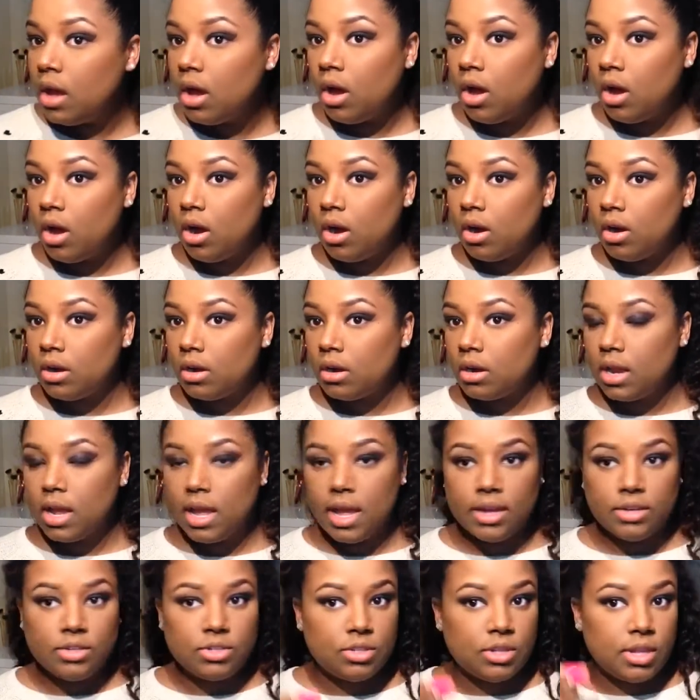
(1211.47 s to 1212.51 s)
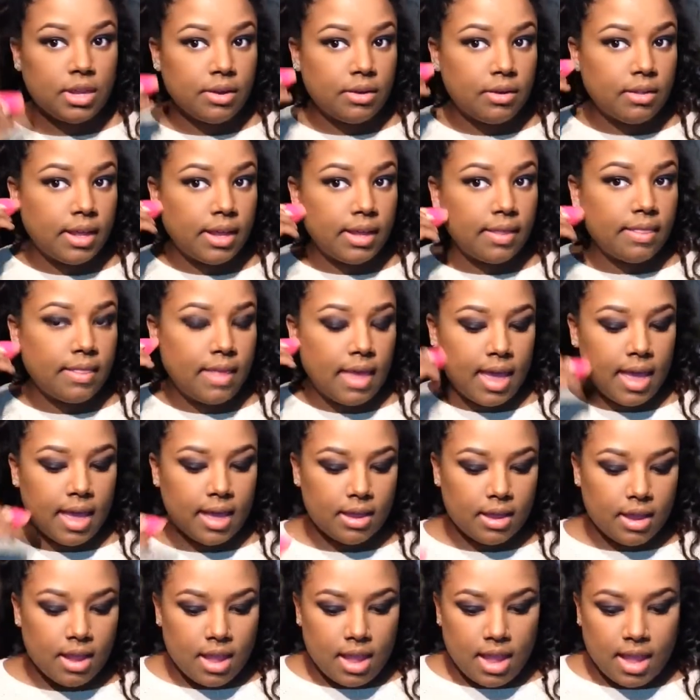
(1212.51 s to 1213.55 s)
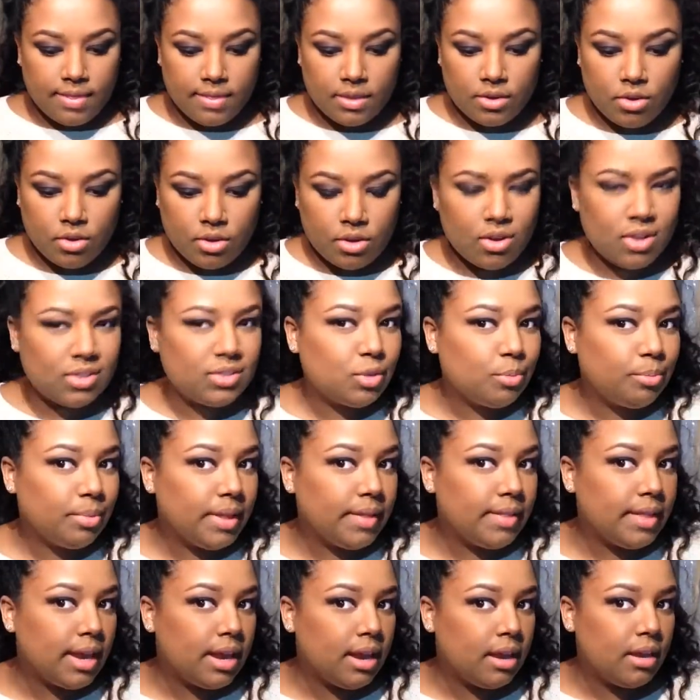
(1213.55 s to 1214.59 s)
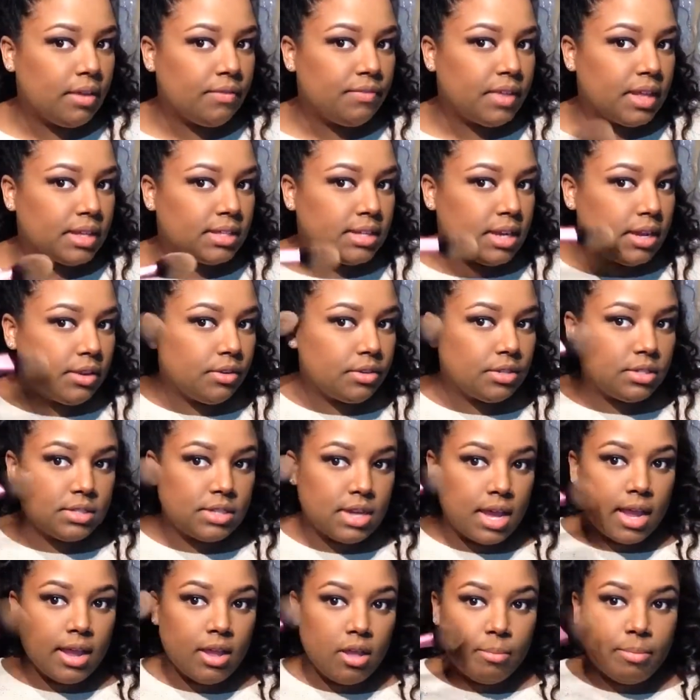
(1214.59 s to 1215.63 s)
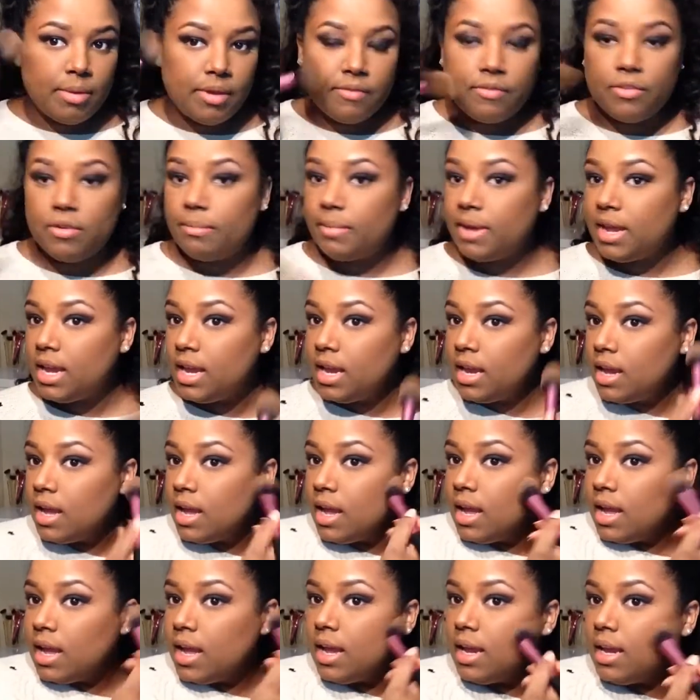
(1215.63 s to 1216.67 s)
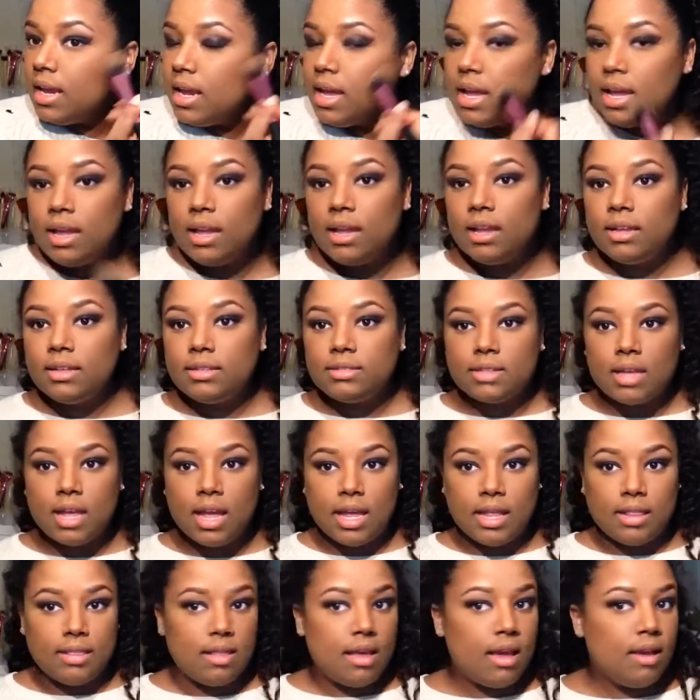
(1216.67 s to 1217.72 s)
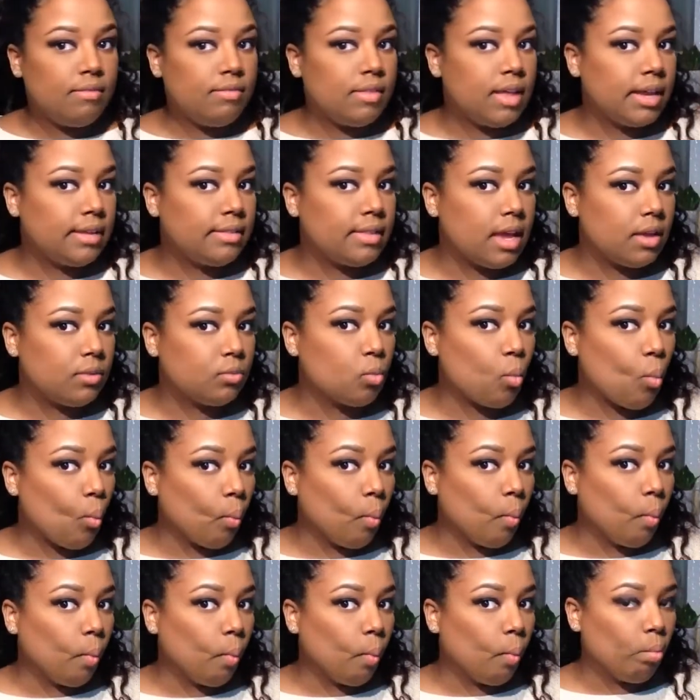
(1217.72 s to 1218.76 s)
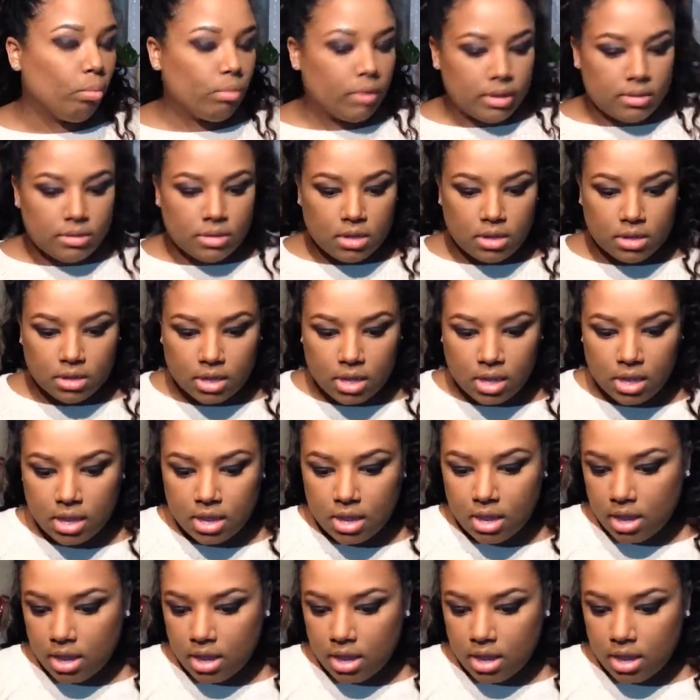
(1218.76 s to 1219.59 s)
hard edge there like that. And then you can also blend that out if that's not your style, but for me it is. I love like that look.